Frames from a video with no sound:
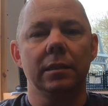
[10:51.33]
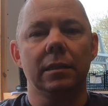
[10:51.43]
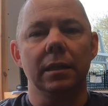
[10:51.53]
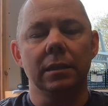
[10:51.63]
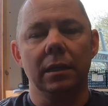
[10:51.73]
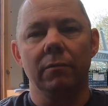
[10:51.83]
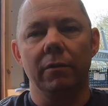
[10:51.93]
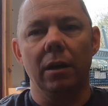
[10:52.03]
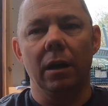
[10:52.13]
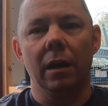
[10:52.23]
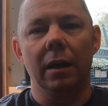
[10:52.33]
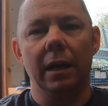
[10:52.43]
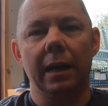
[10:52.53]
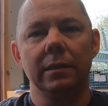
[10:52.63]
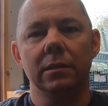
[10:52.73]
to DC converter,
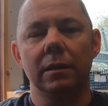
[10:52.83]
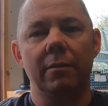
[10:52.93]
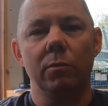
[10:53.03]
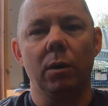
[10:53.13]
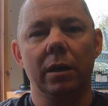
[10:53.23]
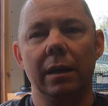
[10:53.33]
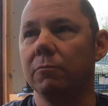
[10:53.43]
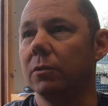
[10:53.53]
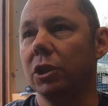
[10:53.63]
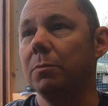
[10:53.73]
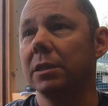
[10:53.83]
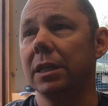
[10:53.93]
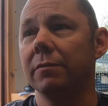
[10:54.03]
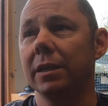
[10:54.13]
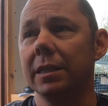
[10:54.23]
and everyone could have cheaper
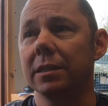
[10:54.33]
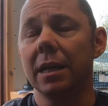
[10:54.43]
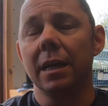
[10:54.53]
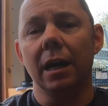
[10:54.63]
TVs,